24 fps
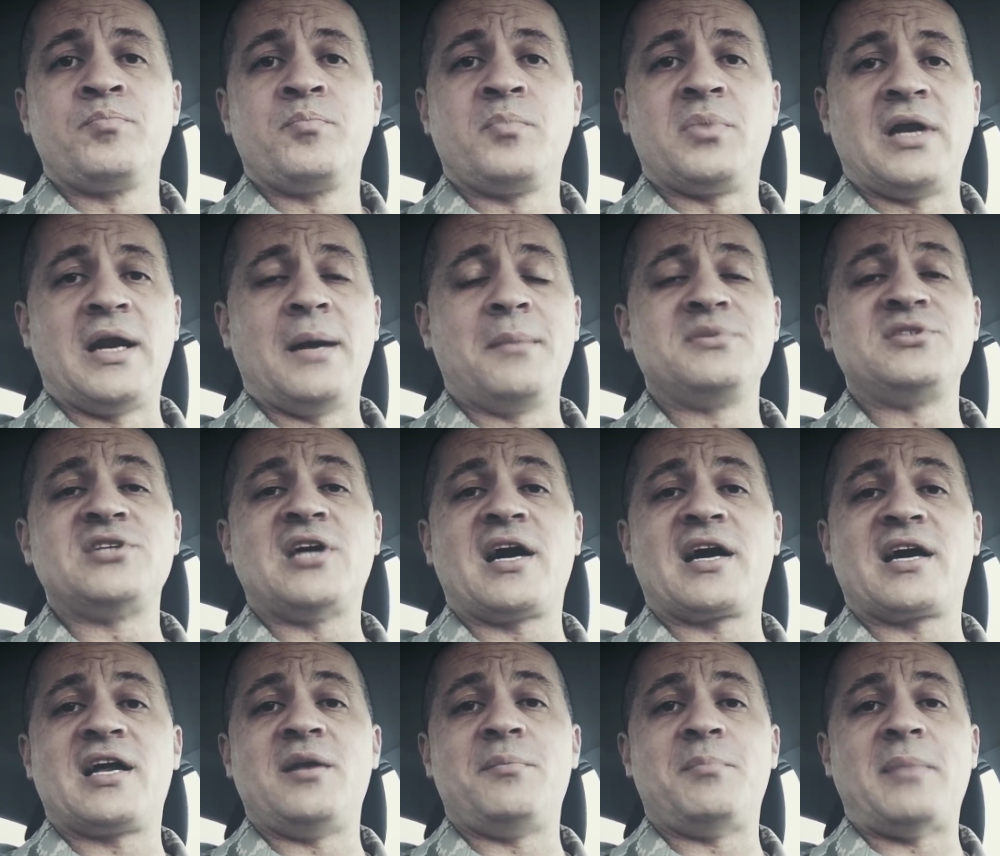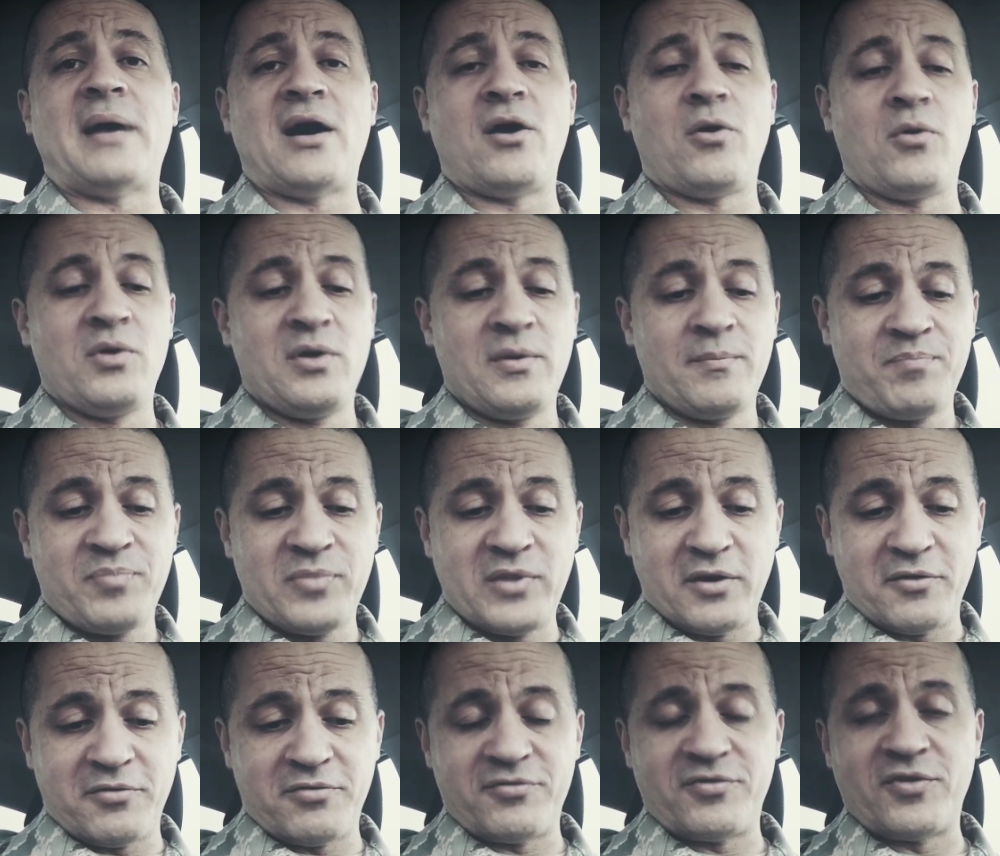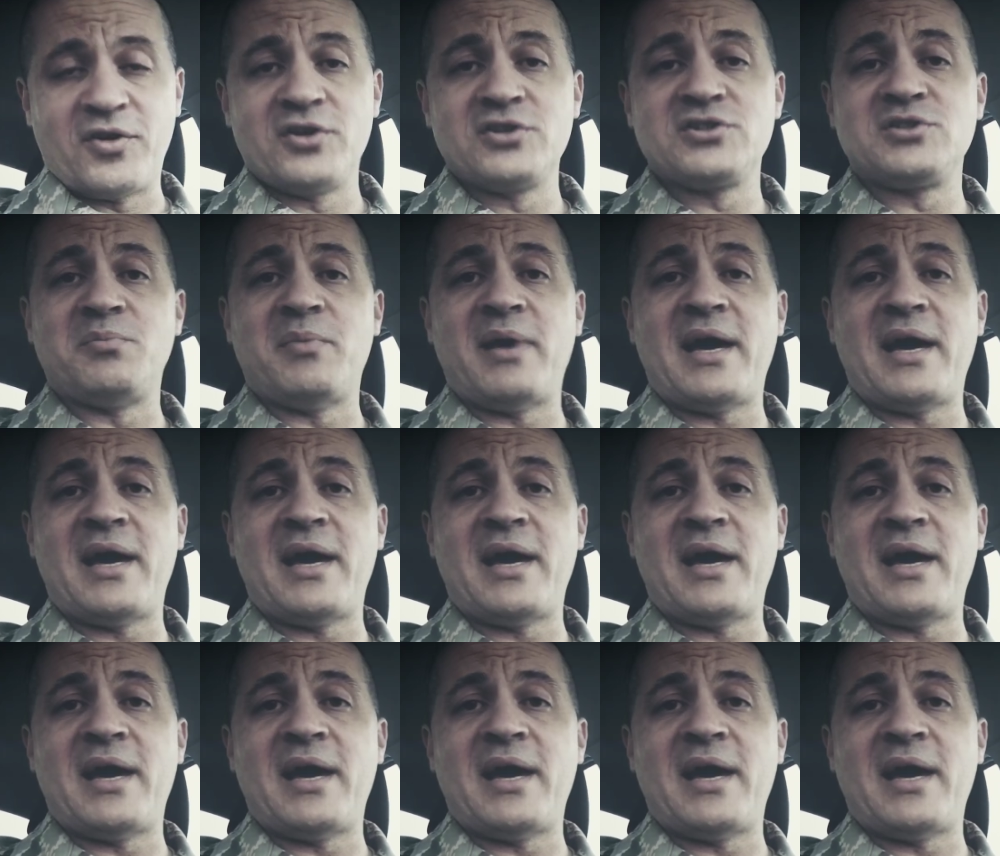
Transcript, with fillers: But I'm talking about the first